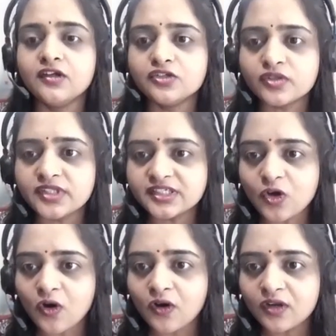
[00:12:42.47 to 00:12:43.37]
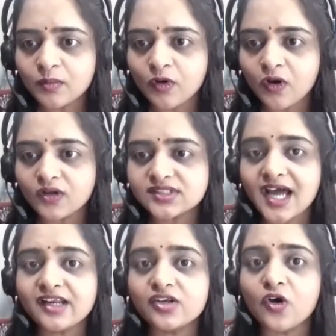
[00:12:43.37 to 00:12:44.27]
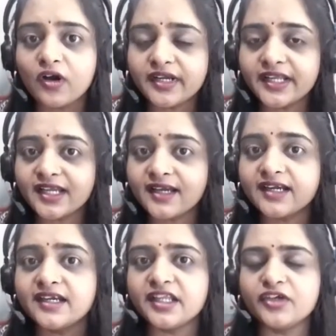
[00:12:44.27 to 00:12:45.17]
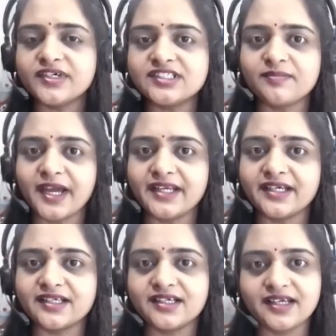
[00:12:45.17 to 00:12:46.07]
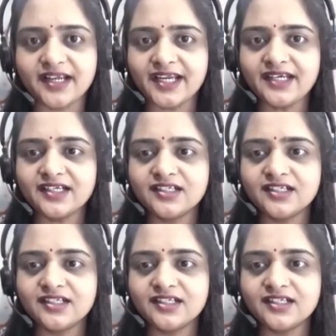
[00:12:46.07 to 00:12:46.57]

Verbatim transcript: So these all blocks are not in continuous manner, right?